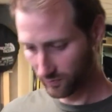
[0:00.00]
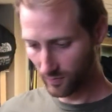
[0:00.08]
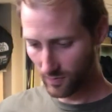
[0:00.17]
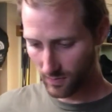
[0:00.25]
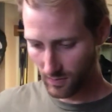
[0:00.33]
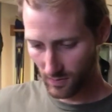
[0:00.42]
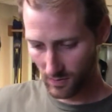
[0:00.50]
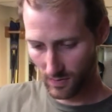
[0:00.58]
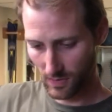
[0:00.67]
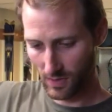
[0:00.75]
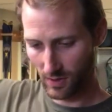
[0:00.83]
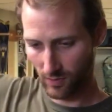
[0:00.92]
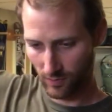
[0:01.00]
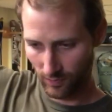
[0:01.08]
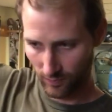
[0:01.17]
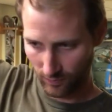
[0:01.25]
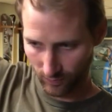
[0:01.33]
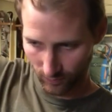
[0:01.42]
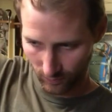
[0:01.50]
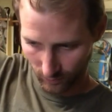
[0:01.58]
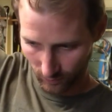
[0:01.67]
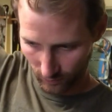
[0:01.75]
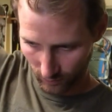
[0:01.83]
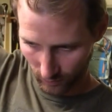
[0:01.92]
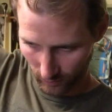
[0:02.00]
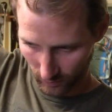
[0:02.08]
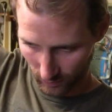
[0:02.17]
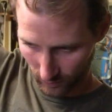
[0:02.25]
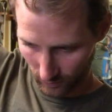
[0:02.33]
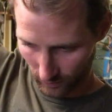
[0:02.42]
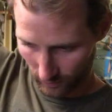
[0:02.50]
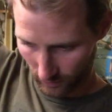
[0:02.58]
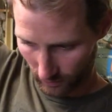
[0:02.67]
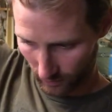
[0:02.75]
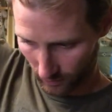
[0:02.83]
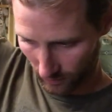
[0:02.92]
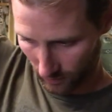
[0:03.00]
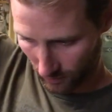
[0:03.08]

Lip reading: [no speech]